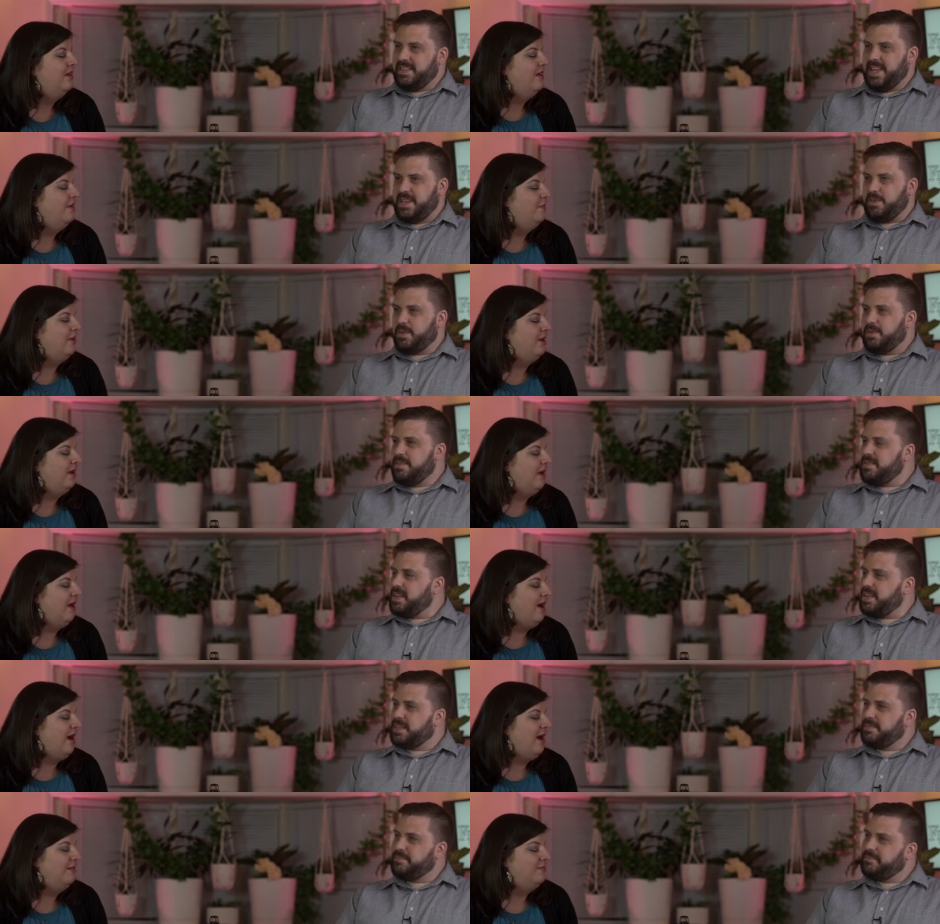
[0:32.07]
Speaker 1: That whole
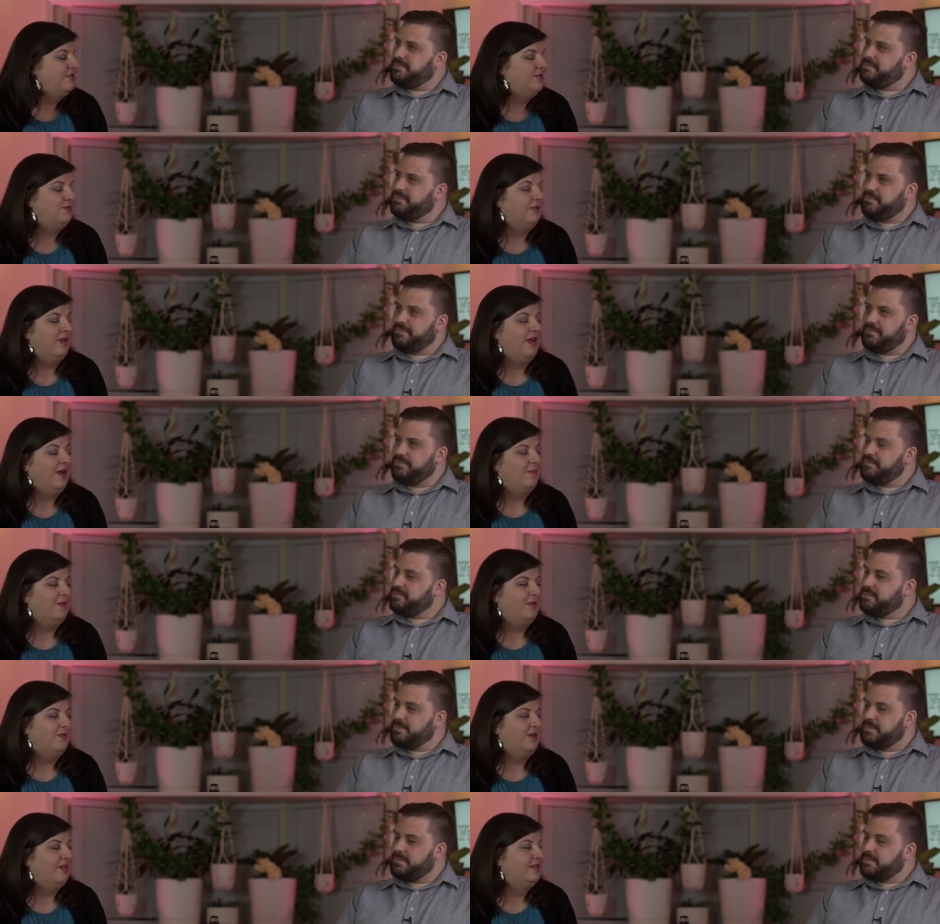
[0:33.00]
thing. But I'm just really happy
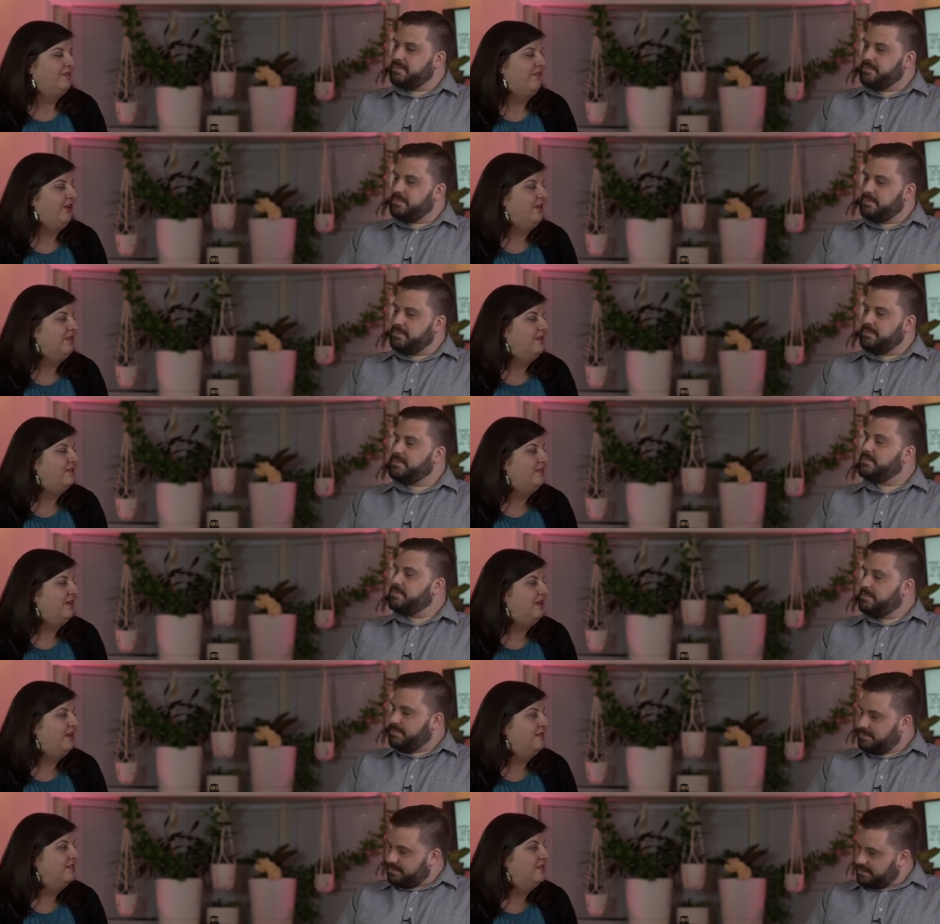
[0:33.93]
that we get to finally sit
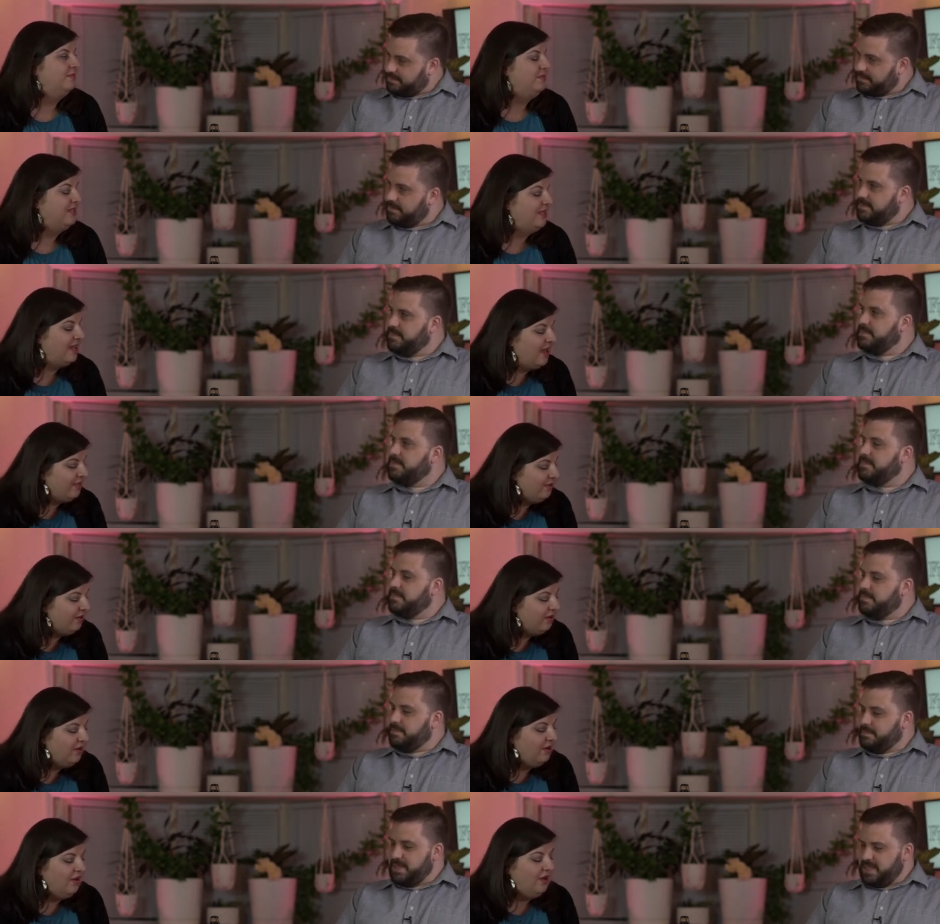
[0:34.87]
and sip together.
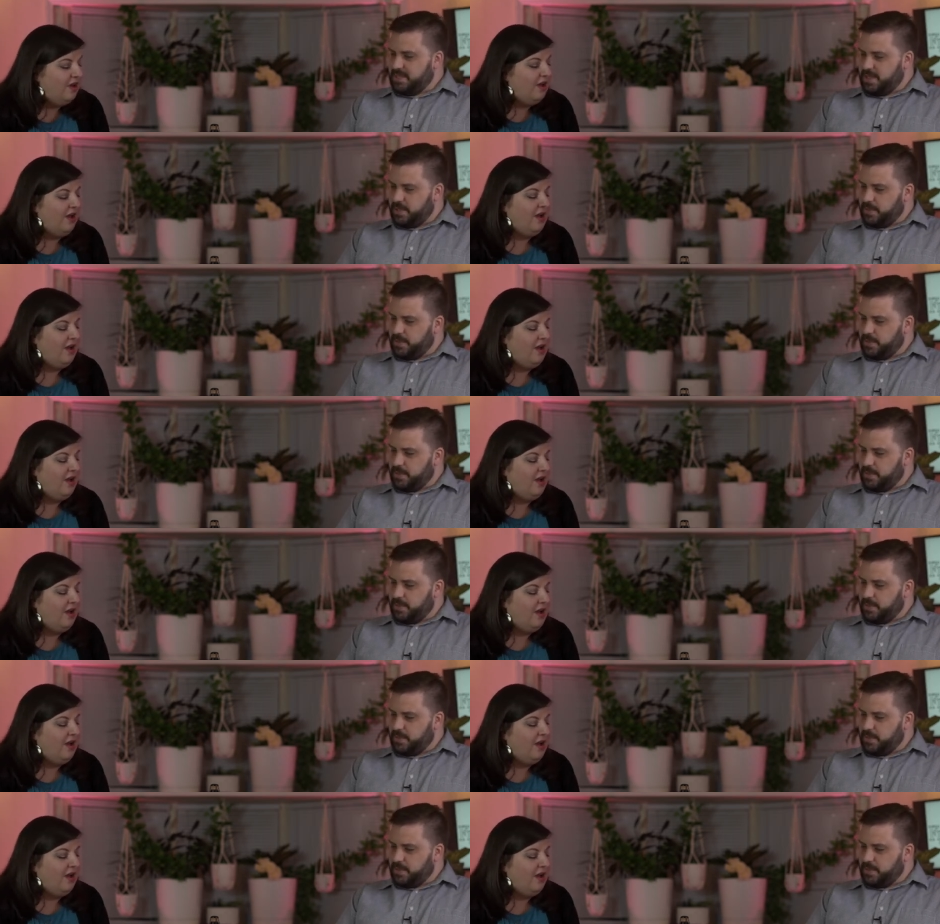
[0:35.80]
Me too.